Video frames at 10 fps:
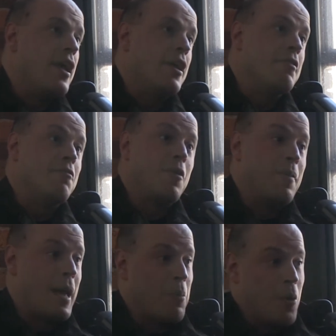And
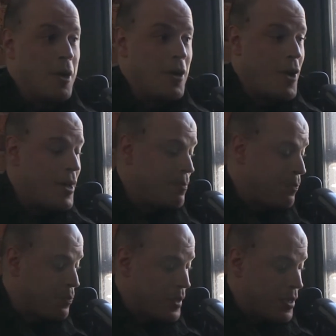from that point on,
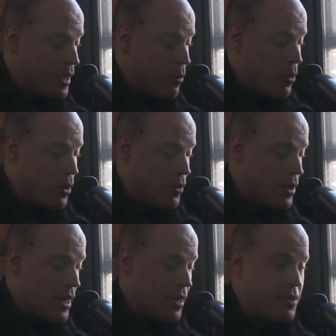they
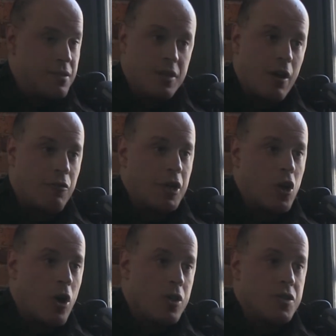were covering
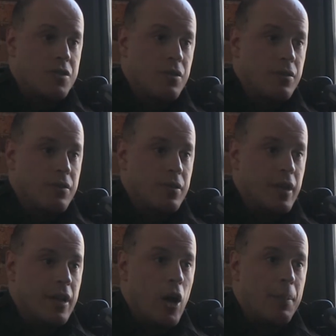calls
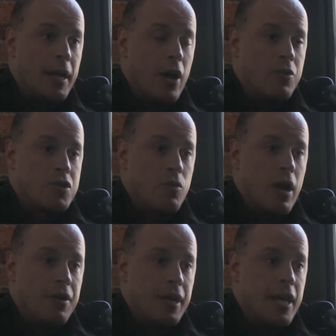and helping out
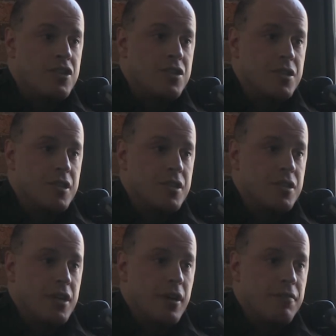surrounding
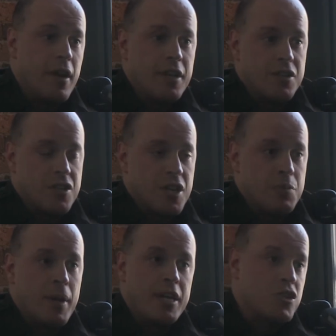agencies, finding
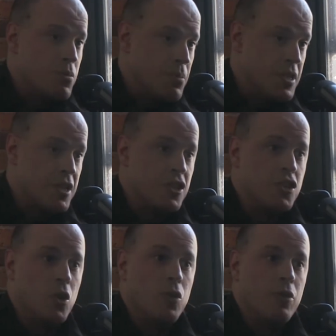suspects or missing
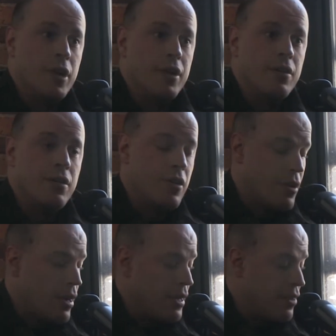children,
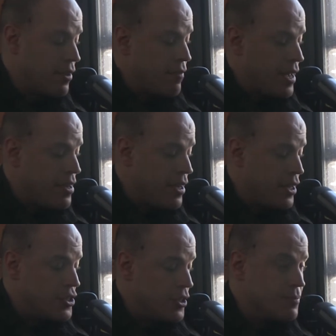or anything of that
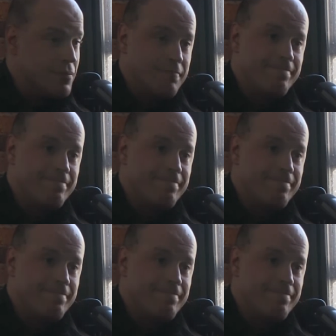nature.